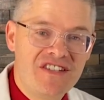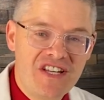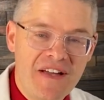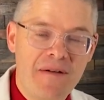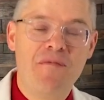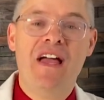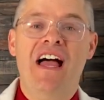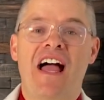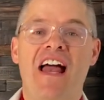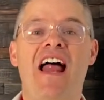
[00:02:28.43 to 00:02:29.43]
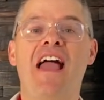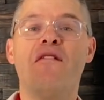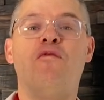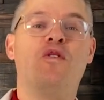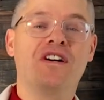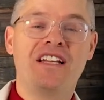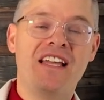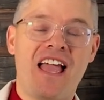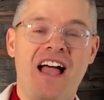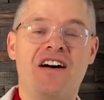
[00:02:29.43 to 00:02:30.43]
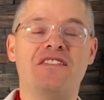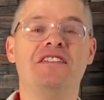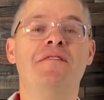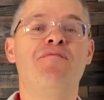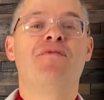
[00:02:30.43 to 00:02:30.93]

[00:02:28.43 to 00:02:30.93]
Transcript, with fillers: gym and I am working out